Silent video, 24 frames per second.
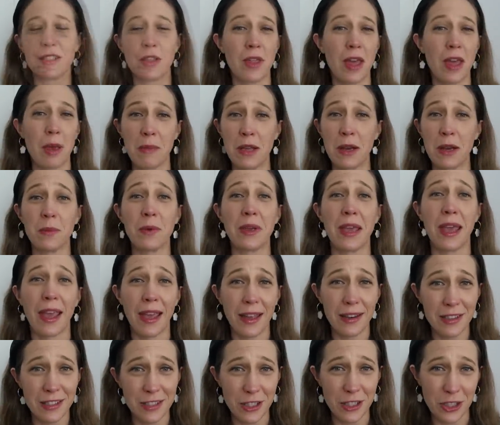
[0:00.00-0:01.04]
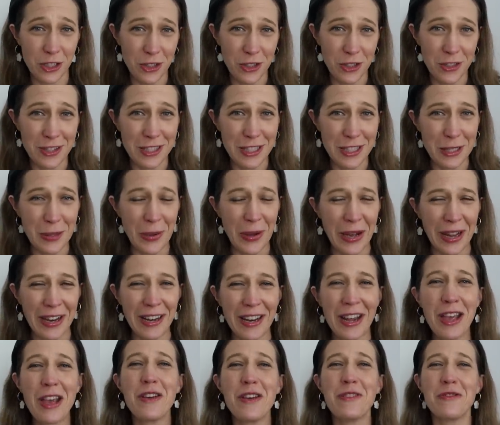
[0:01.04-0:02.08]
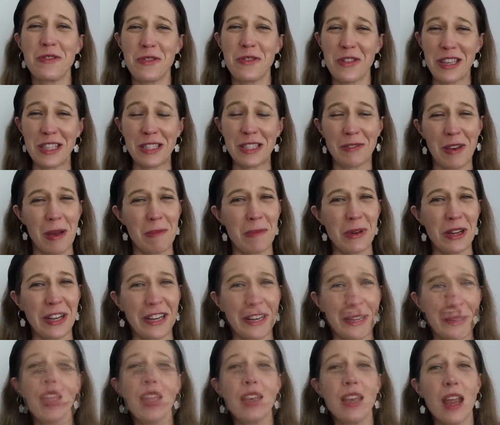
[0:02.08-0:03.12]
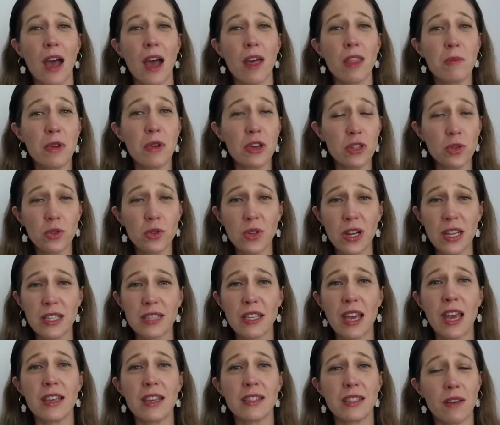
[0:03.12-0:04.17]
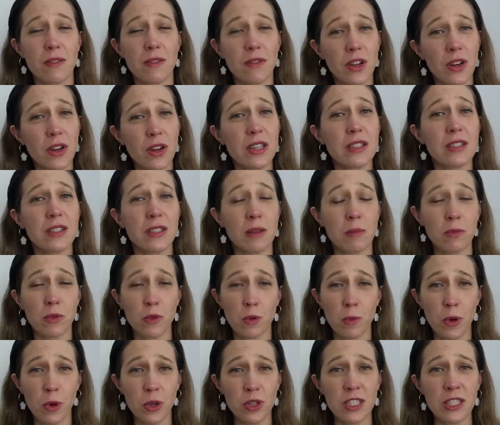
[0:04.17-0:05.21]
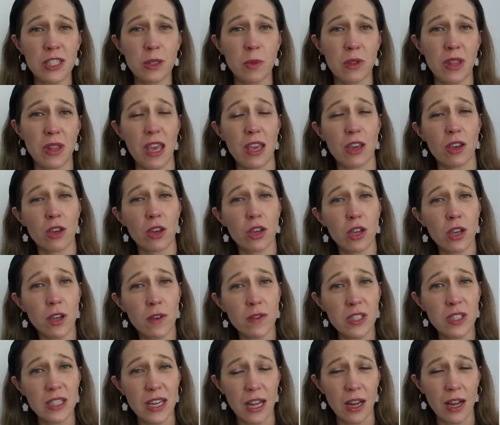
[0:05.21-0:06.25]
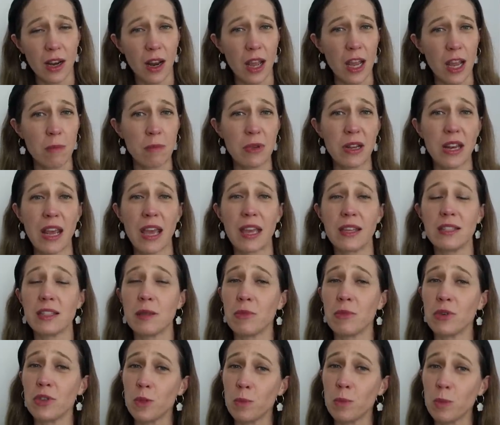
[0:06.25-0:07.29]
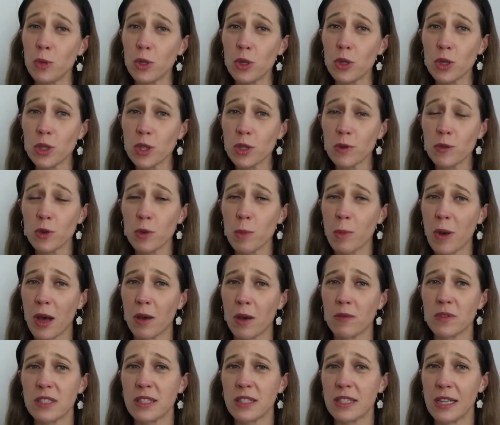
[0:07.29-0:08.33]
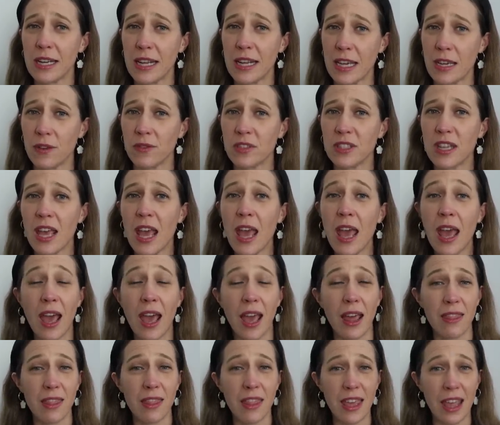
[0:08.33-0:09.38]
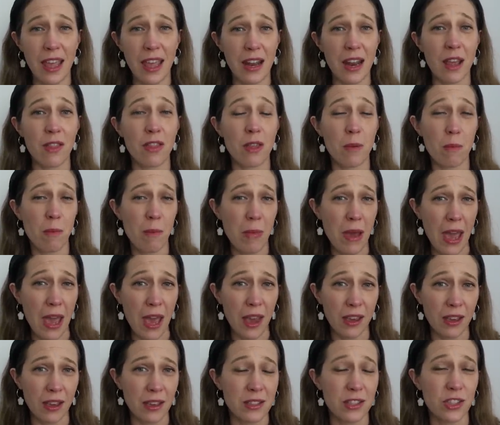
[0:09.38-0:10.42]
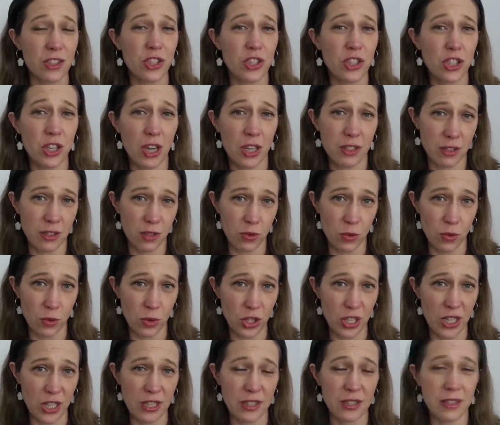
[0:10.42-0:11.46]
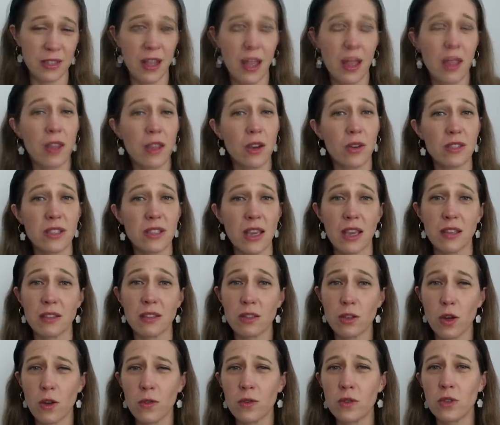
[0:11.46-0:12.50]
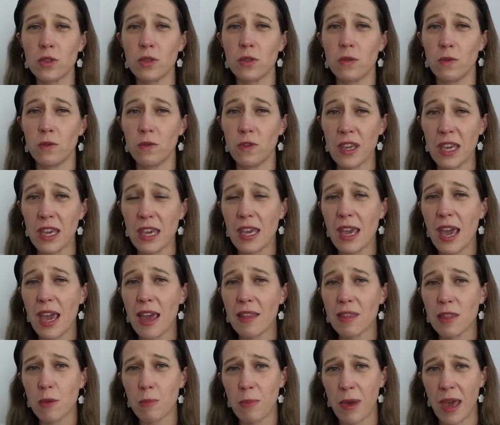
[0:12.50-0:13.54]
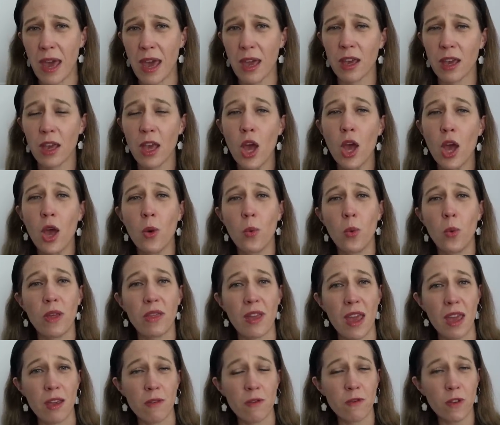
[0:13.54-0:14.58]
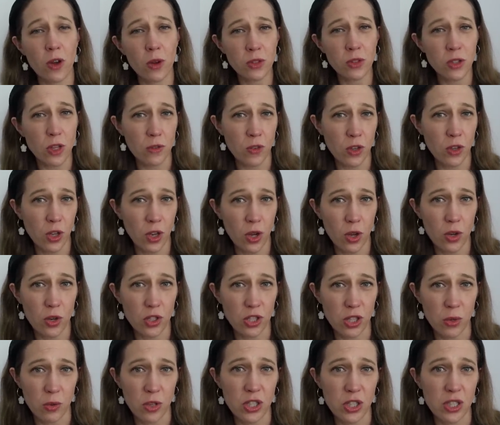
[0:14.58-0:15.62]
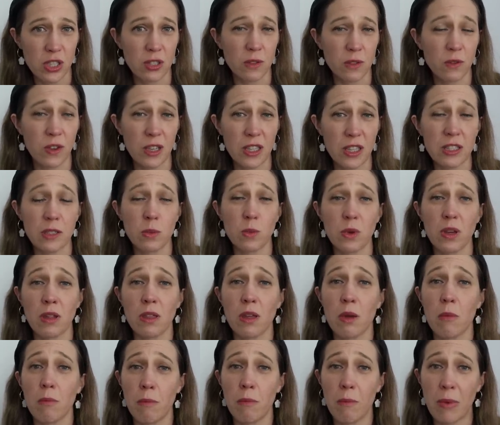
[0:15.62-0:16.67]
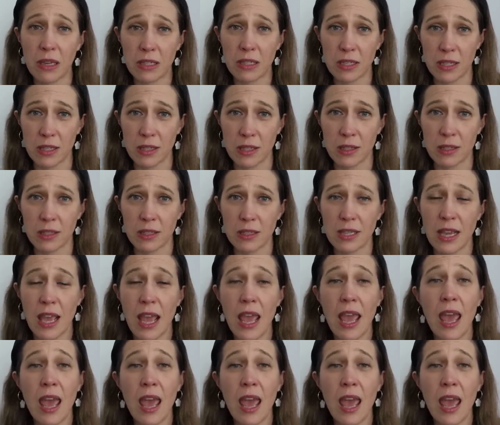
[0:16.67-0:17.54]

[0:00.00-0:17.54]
So that meant we had to choose this one for this fabric. Now the myrtle dress has a very simple bodice with a curved neckline, but it has the most beautiful puffed sleeves. And then the back is just gorgeous. There is a soft sort of V at the back with a fold over closure, which is fixed with buttons.